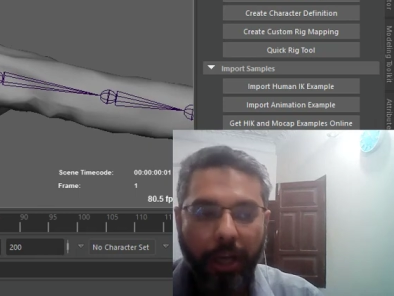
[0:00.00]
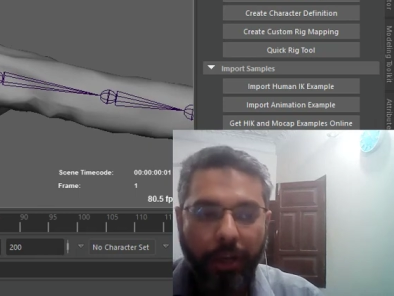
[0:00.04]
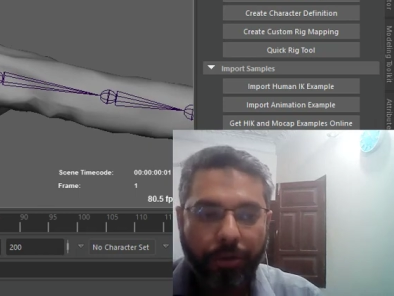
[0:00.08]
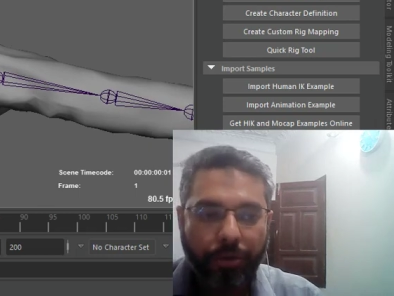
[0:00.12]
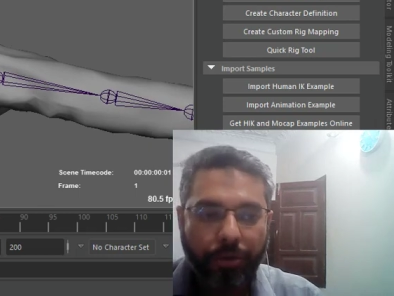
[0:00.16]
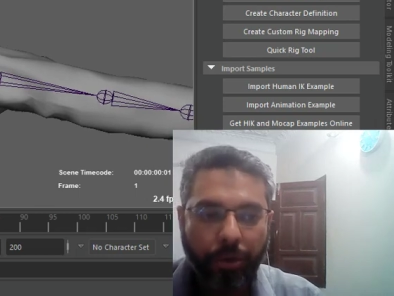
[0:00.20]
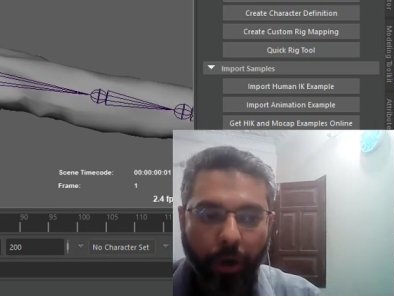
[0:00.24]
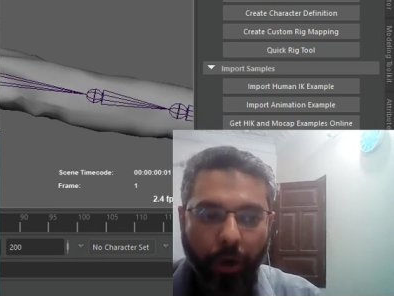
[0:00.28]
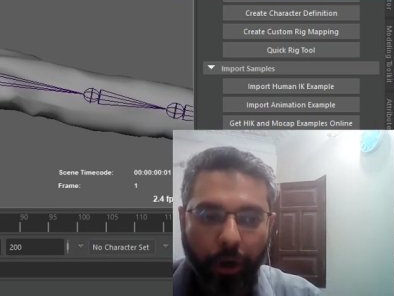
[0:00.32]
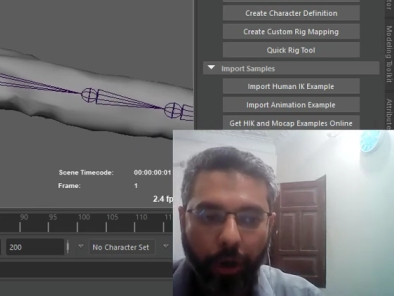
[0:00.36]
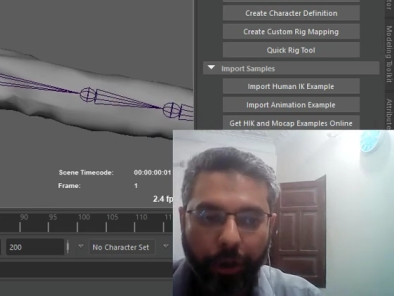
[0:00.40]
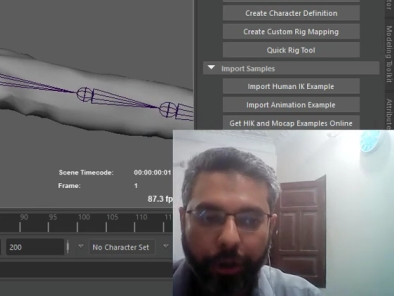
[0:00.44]

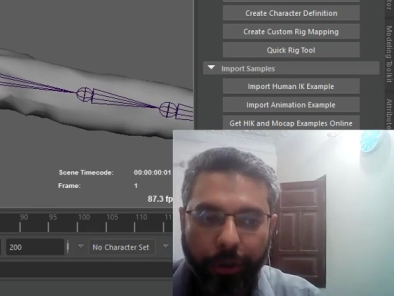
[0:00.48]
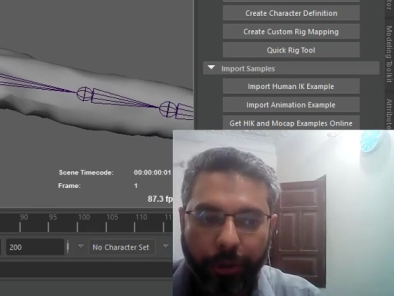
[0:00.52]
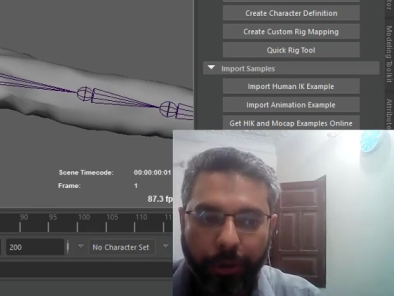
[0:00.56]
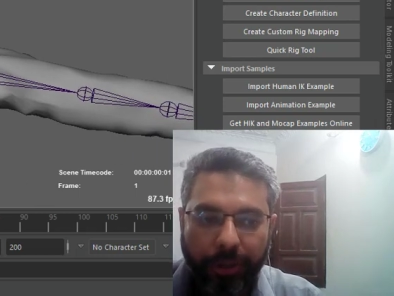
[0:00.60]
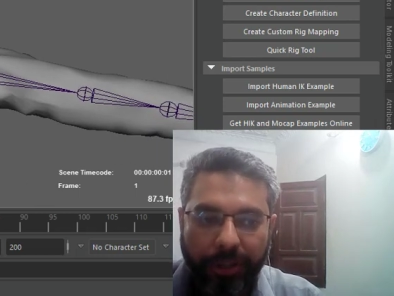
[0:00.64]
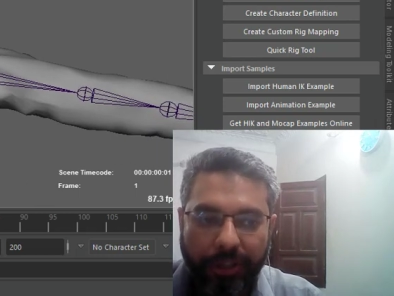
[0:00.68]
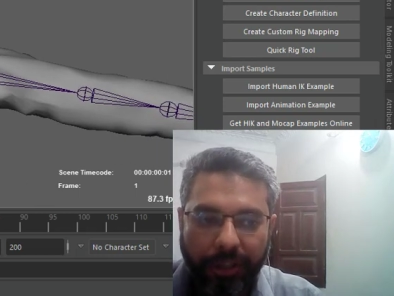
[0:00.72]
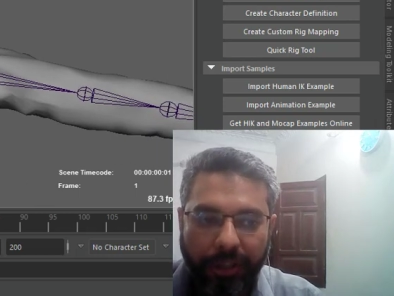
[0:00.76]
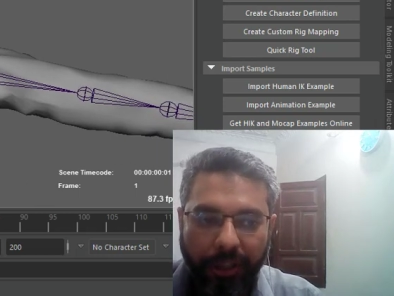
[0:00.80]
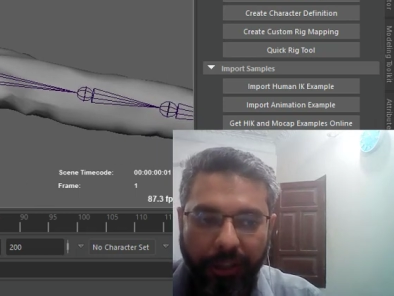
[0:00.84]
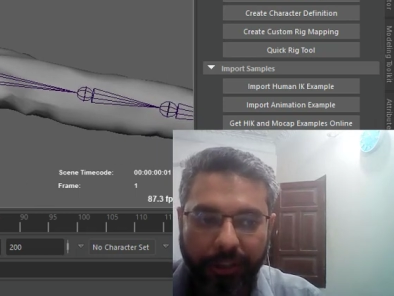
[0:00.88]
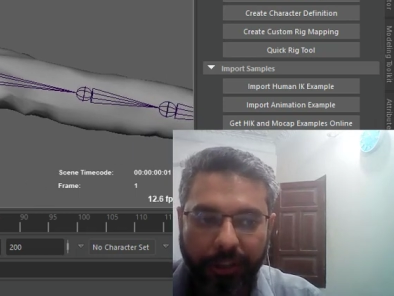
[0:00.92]
So in order to
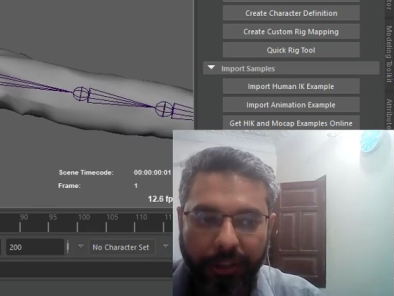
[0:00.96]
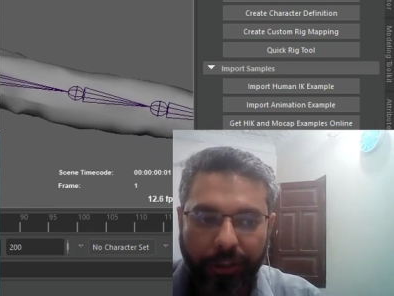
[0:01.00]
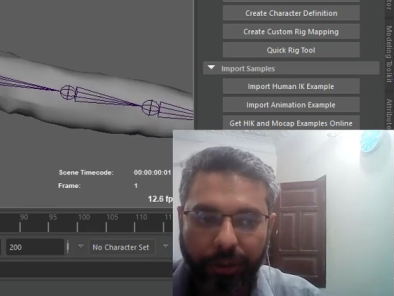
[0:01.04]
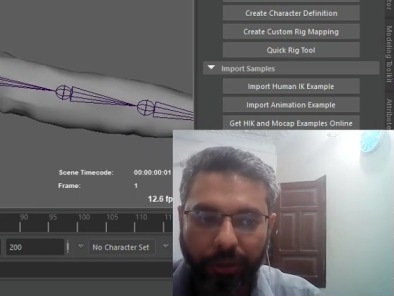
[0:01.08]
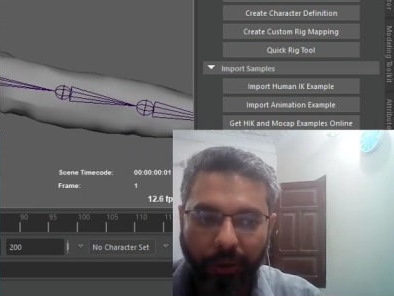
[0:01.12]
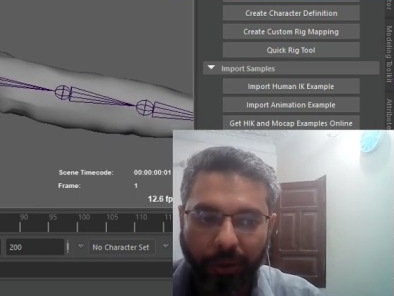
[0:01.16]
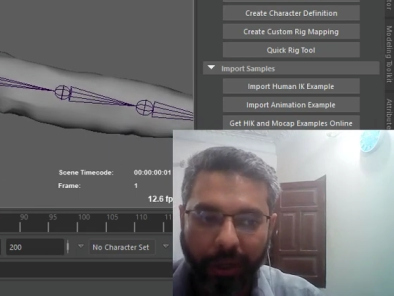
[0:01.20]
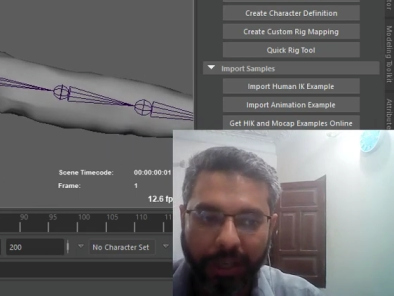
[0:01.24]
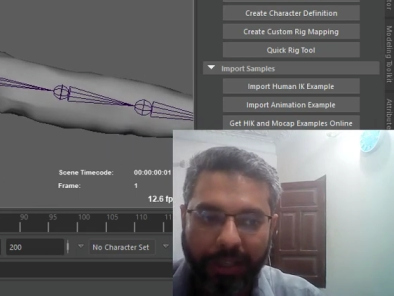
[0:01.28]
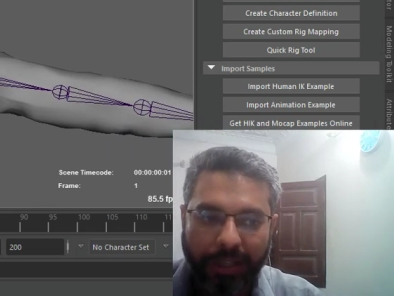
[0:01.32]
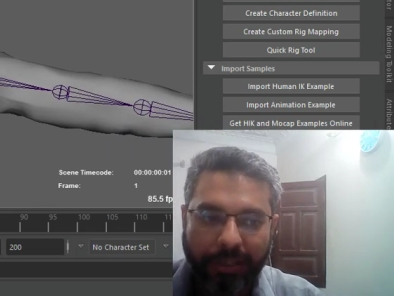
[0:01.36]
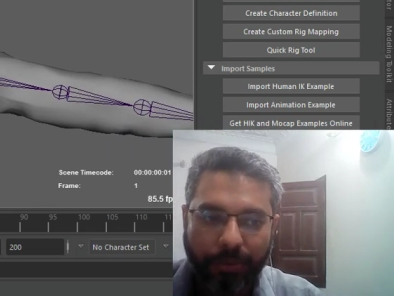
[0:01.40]
insert the
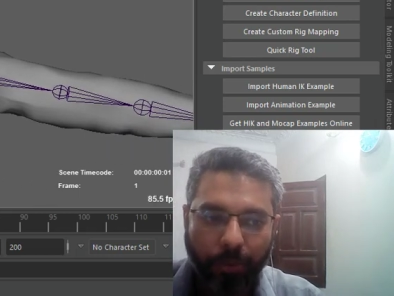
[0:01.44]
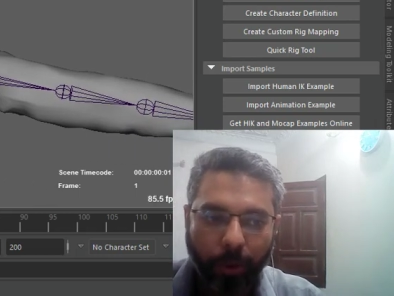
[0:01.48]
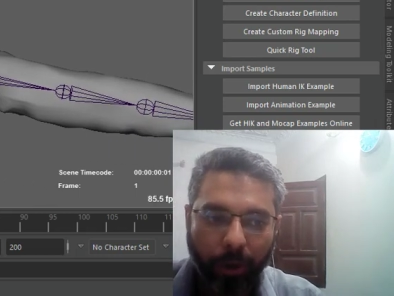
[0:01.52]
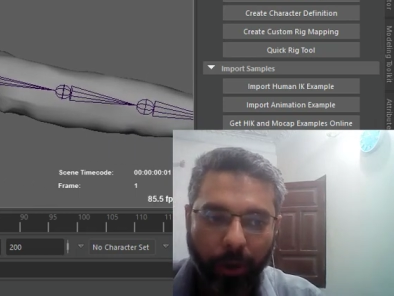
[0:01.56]
joints,